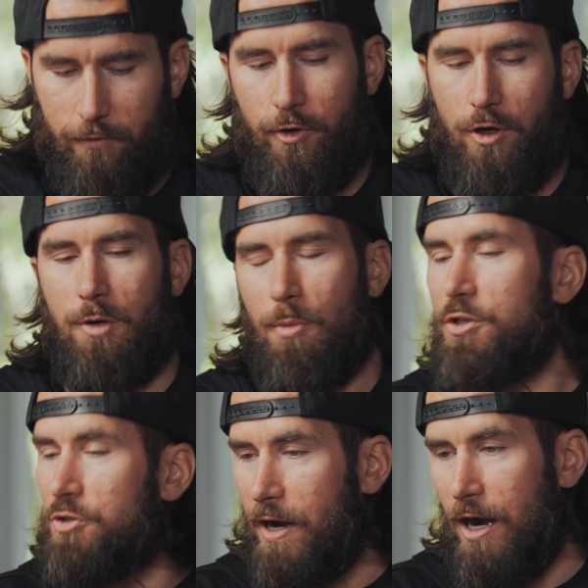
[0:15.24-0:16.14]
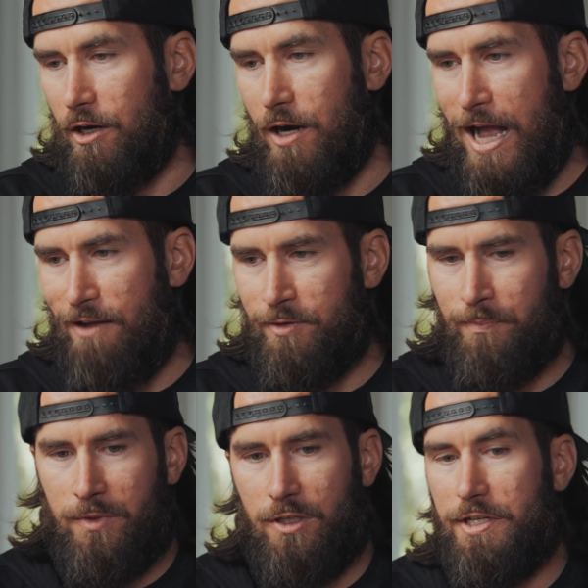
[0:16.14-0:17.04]
For a commercial aircraft,
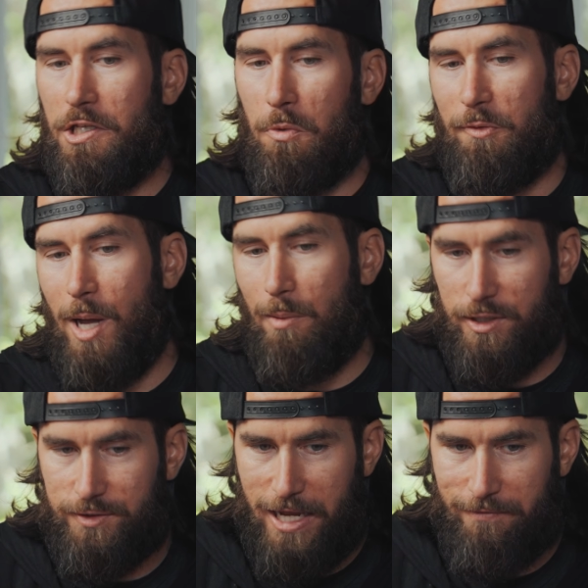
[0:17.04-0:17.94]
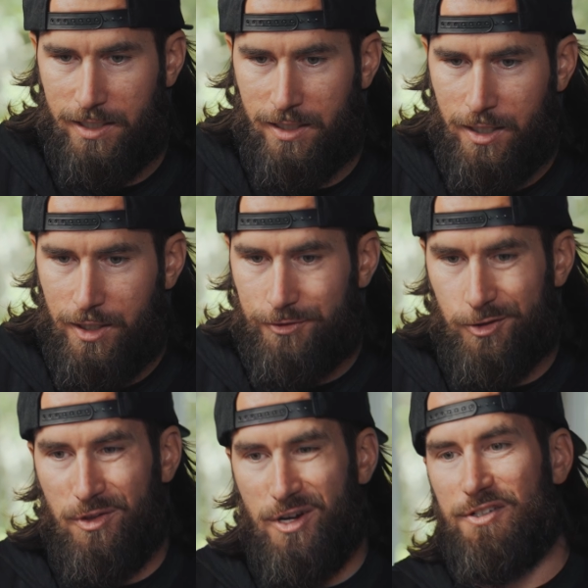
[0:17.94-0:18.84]
you're dealing with public safety.
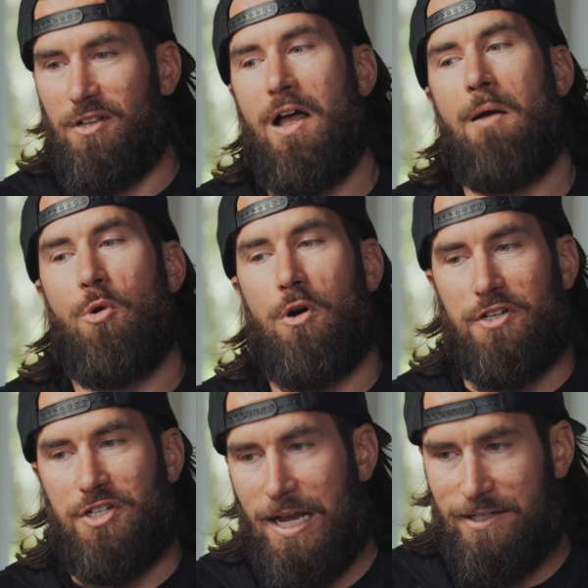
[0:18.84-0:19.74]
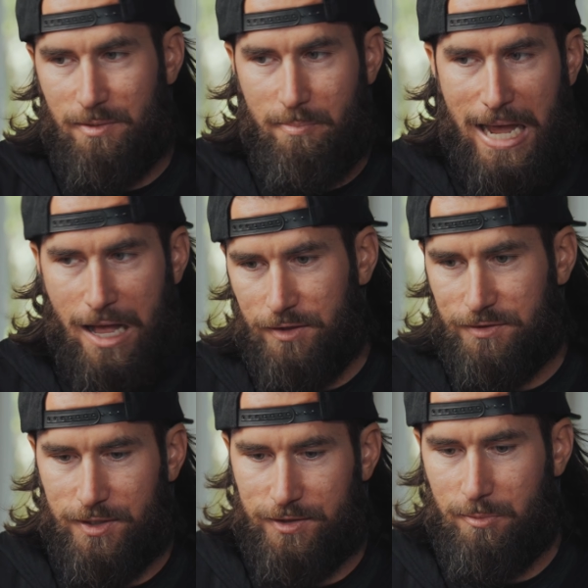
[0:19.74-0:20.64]
So there's a lot more checks and
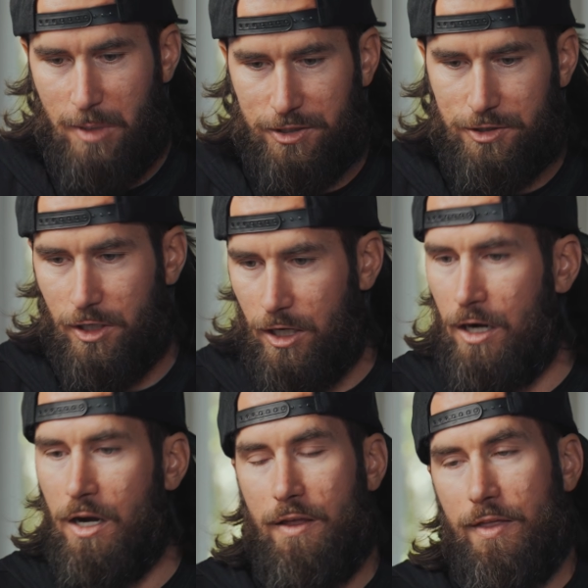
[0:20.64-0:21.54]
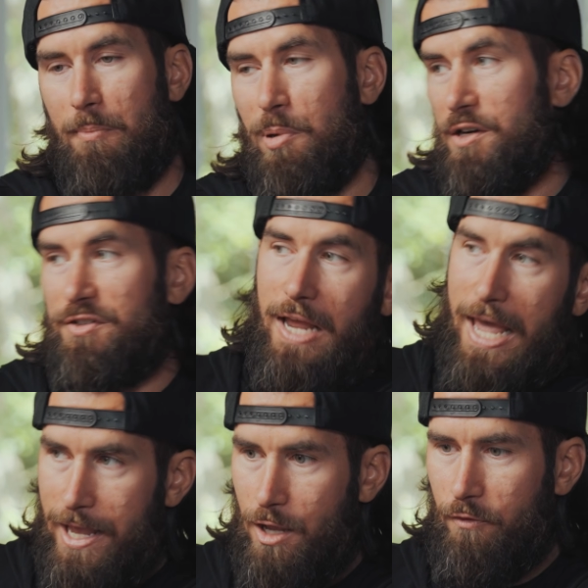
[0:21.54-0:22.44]
balances to make sure that person
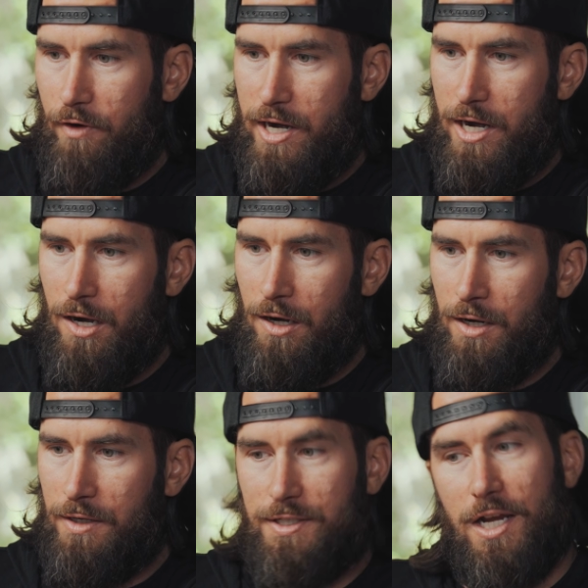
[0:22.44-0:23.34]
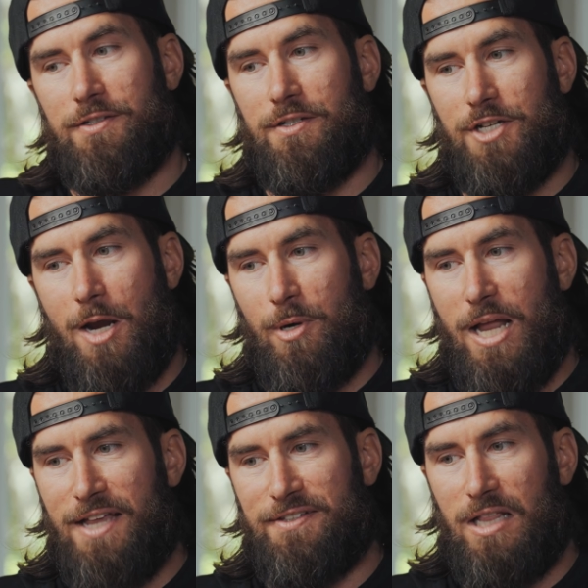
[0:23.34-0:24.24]
A over here doesn't
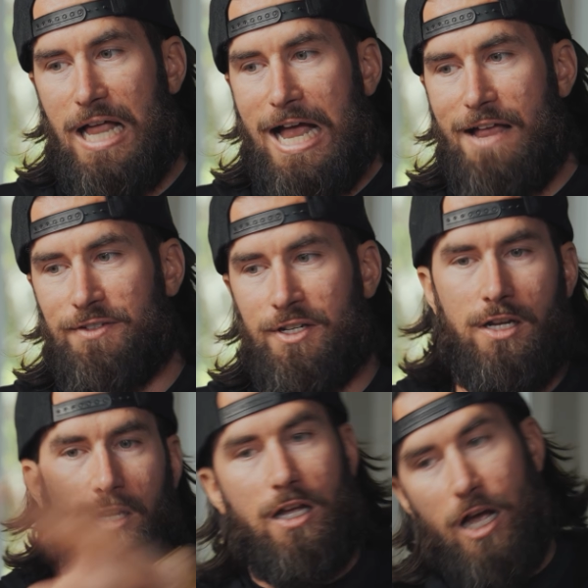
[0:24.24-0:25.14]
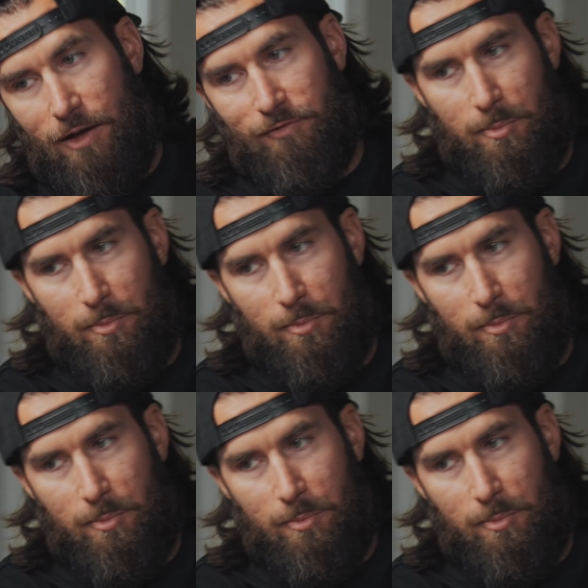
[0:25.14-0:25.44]
jeopardize the lives of